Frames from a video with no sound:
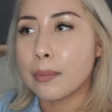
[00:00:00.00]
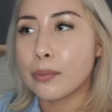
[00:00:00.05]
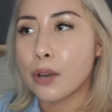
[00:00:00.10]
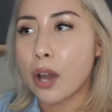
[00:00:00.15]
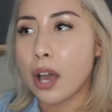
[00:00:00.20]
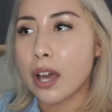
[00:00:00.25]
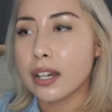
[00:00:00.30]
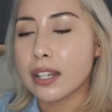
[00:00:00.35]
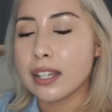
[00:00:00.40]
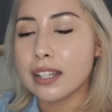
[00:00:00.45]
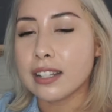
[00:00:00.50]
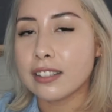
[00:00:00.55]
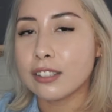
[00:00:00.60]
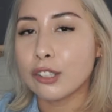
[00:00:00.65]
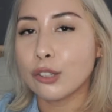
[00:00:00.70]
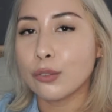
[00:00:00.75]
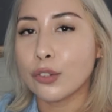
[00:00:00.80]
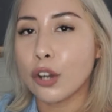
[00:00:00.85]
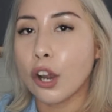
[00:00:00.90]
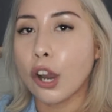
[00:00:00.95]
Prada and
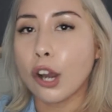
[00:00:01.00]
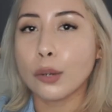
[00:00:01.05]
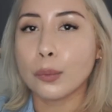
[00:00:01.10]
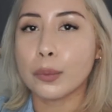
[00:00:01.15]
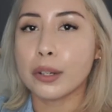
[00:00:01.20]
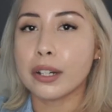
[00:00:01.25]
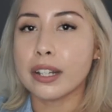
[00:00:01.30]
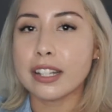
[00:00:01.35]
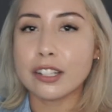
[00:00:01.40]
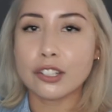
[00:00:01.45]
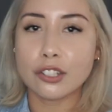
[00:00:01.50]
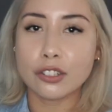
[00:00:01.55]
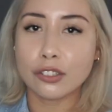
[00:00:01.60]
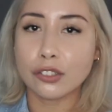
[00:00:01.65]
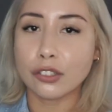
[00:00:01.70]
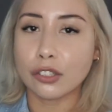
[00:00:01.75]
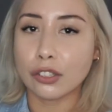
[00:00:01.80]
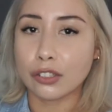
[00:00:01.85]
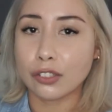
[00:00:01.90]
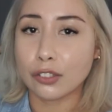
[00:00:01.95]
silver hardware. It
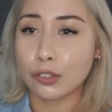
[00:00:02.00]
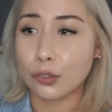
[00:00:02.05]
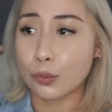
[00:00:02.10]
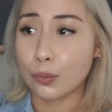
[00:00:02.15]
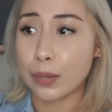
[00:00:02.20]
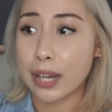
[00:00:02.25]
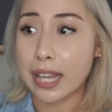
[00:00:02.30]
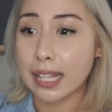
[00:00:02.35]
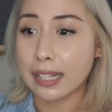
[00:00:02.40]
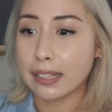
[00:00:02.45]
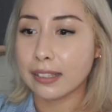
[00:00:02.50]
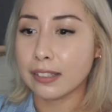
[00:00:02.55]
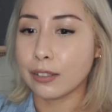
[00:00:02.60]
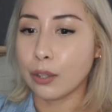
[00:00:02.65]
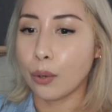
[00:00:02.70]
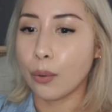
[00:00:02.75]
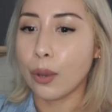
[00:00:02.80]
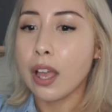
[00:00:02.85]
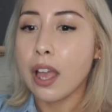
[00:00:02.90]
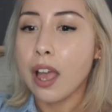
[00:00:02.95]
just looks great.
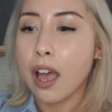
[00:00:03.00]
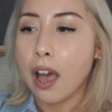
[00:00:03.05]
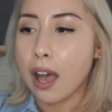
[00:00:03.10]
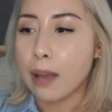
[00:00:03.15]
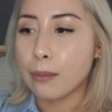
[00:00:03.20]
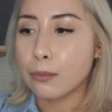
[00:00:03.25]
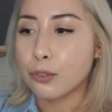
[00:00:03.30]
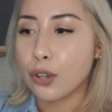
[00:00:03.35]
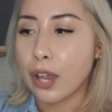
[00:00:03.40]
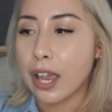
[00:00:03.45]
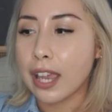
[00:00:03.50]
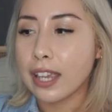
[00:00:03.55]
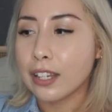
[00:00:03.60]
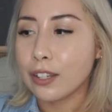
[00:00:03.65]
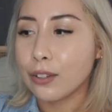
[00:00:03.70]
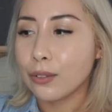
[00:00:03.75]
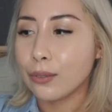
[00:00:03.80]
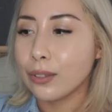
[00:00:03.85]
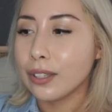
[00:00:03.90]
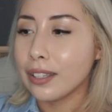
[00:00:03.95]
So I'm trying
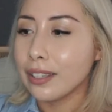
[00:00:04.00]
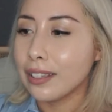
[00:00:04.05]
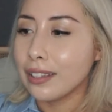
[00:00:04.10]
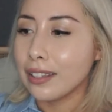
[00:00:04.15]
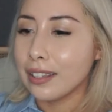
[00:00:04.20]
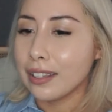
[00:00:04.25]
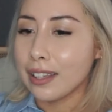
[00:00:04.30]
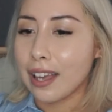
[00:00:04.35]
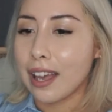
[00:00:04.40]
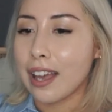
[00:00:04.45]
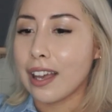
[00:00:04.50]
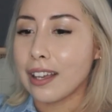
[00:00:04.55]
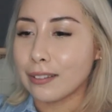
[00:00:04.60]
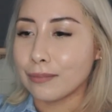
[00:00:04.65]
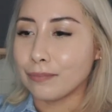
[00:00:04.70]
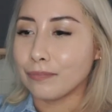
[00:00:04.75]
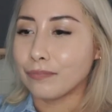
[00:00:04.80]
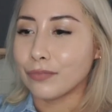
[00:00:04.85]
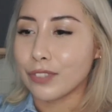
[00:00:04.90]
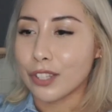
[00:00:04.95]

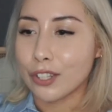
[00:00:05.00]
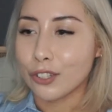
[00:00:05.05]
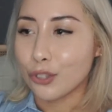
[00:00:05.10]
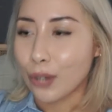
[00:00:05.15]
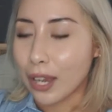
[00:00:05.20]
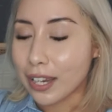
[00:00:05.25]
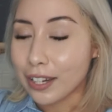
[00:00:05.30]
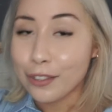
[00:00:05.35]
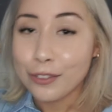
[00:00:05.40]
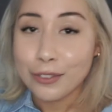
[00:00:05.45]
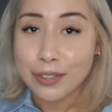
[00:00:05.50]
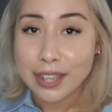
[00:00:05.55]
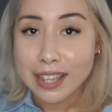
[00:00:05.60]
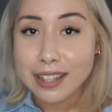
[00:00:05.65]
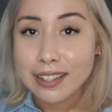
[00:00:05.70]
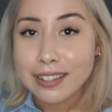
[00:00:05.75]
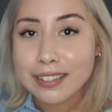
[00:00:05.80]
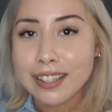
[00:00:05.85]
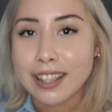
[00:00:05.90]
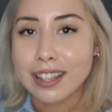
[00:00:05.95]
to try new
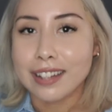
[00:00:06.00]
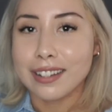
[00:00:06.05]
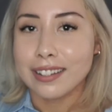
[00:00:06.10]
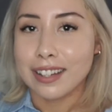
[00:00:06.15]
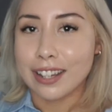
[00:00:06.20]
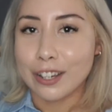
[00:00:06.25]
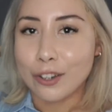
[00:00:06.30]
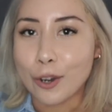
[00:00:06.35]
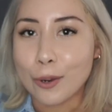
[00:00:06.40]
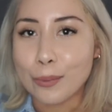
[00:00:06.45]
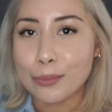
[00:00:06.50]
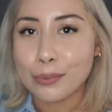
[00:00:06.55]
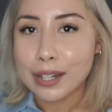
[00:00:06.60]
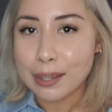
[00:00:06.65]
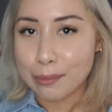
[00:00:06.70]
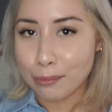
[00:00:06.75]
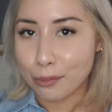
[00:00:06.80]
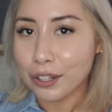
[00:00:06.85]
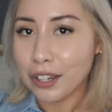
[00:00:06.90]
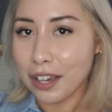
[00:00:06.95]
things and
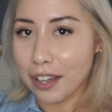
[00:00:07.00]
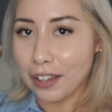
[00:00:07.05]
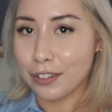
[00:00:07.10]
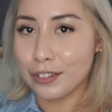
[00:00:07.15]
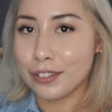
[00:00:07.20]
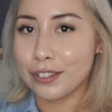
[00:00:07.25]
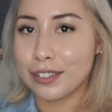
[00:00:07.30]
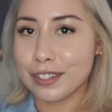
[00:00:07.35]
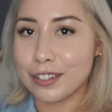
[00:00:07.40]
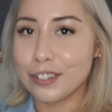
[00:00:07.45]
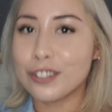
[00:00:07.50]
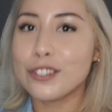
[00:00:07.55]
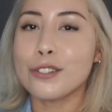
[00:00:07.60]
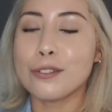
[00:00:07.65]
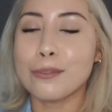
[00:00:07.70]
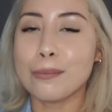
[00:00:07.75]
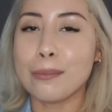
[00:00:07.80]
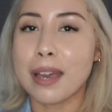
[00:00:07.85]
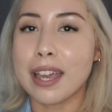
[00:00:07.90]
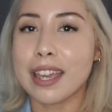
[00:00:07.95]
incorporate more colors
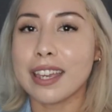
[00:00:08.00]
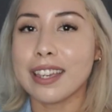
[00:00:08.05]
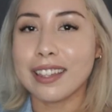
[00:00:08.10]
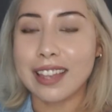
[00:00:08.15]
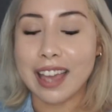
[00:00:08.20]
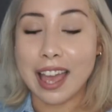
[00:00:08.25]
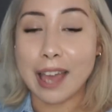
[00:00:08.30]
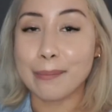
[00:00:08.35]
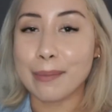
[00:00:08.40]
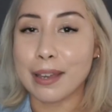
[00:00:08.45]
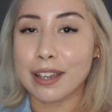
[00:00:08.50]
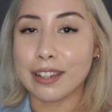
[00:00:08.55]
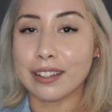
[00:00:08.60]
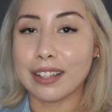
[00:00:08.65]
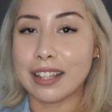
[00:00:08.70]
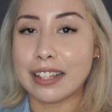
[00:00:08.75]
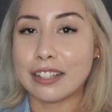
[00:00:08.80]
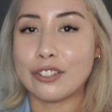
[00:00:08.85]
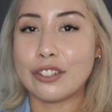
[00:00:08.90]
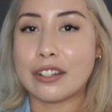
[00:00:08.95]
into my handbag
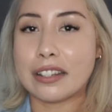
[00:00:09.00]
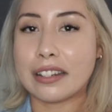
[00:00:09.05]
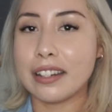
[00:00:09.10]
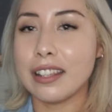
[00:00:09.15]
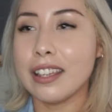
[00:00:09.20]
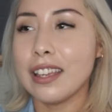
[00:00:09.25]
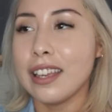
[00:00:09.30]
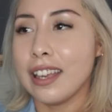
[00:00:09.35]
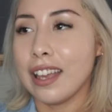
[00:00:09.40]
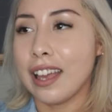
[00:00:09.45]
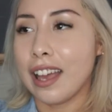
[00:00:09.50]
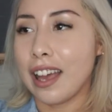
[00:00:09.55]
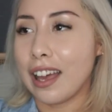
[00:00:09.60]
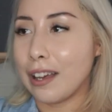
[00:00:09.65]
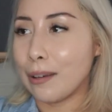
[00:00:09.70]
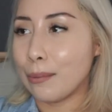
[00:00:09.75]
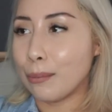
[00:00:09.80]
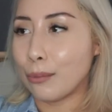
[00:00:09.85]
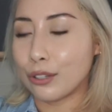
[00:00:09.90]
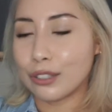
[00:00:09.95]
collection,
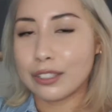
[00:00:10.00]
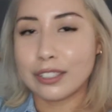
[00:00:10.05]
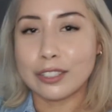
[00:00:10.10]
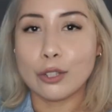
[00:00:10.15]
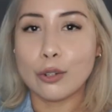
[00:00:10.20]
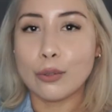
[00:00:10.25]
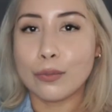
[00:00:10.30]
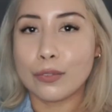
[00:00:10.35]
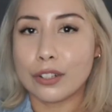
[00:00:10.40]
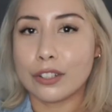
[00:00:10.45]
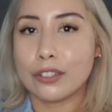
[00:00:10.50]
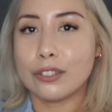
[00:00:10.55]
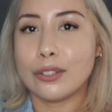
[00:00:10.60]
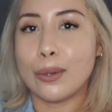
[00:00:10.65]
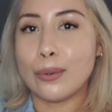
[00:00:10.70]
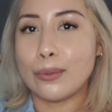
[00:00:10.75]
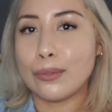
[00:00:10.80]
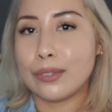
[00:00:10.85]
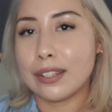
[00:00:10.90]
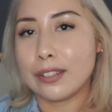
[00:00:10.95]
more silver
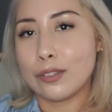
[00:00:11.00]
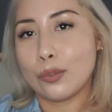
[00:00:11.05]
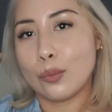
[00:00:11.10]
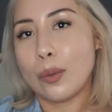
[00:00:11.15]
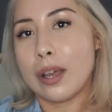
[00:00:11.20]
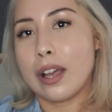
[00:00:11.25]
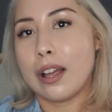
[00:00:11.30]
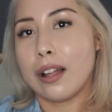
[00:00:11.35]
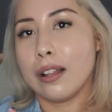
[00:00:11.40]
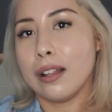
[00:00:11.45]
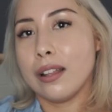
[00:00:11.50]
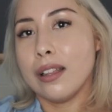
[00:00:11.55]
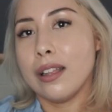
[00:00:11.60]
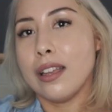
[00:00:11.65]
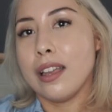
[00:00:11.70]
tones as well.